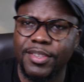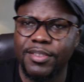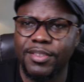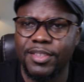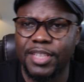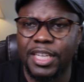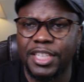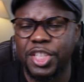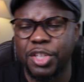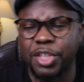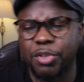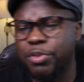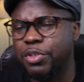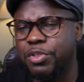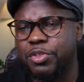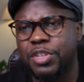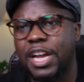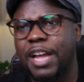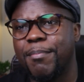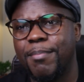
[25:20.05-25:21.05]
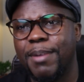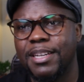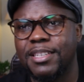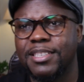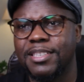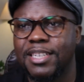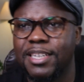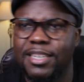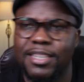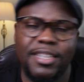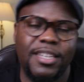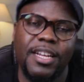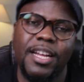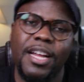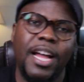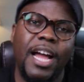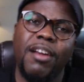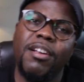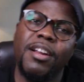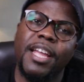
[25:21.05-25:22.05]
Chikuyu tribe, but
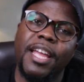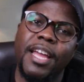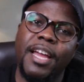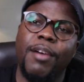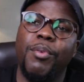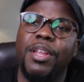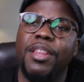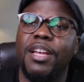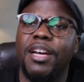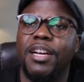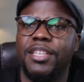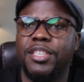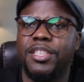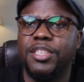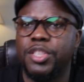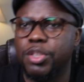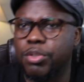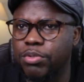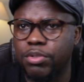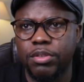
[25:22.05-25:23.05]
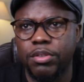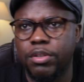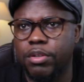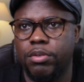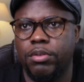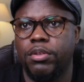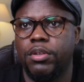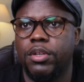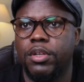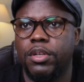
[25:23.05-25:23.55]
I don't care whether Chikuyu or not.